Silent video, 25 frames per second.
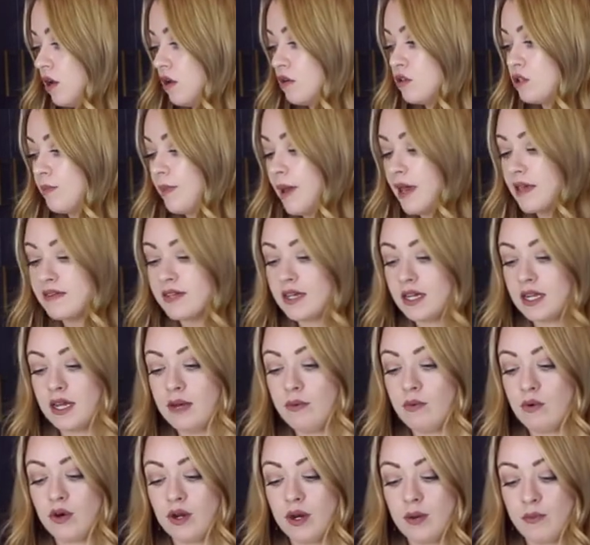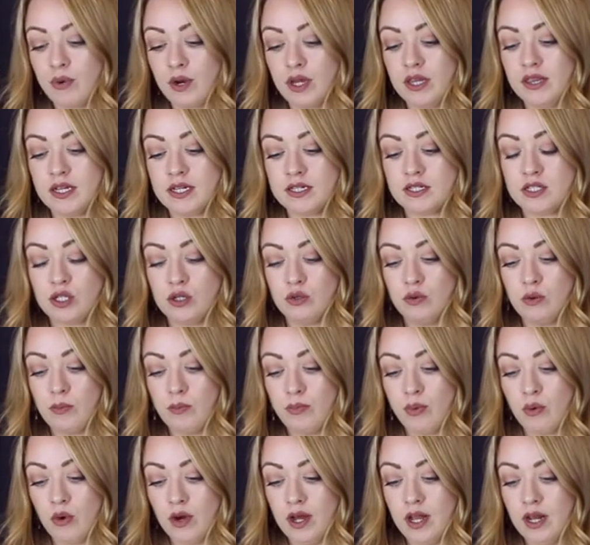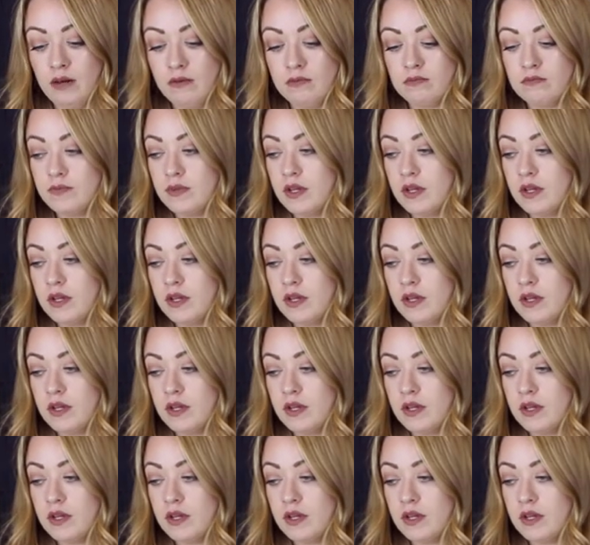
So basically we're going to bring this to a boil,